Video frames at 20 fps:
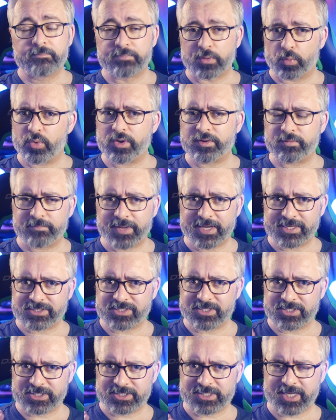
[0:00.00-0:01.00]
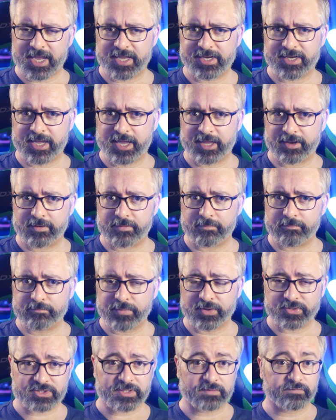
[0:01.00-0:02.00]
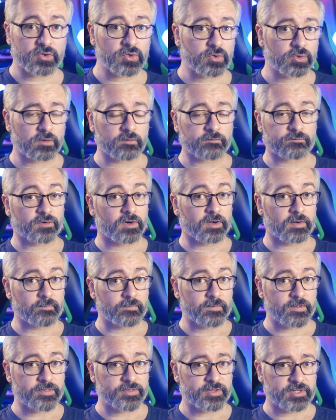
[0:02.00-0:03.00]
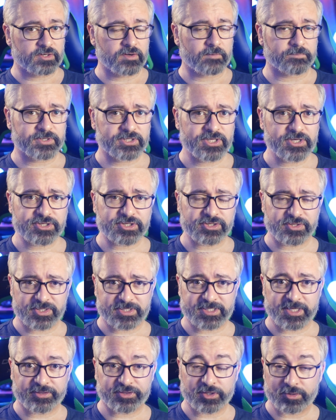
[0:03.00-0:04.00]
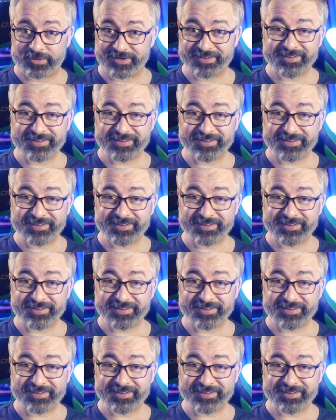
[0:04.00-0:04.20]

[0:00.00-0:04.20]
But what makes this stand out most of all from the competition that's out there?